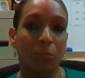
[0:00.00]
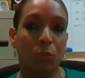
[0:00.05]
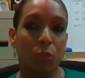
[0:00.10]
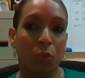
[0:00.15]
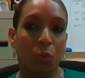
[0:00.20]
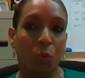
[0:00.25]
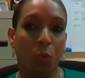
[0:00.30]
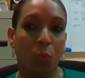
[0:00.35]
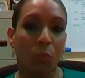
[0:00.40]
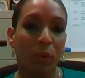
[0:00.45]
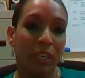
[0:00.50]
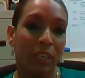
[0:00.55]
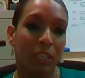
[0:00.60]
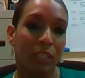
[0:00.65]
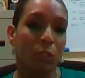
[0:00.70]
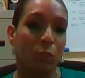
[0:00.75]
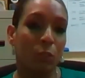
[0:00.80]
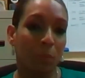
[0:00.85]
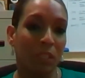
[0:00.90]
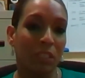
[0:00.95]
So we
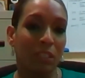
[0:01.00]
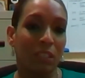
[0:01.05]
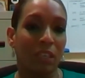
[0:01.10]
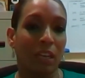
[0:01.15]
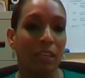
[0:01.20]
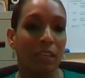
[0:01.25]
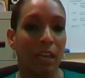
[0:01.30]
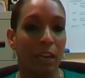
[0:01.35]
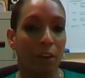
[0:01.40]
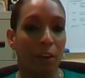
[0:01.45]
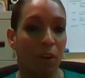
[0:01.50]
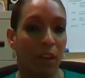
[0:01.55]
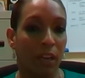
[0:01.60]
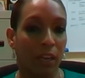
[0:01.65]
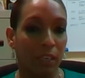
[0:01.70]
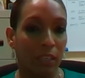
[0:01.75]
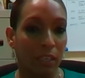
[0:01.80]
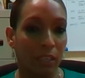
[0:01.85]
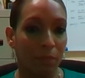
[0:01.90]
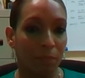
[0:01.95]
can speak to that
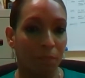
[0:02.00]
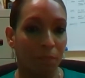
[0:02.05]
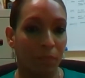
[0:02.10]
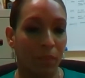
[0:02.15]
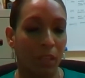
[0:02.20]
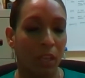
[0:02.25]
directly.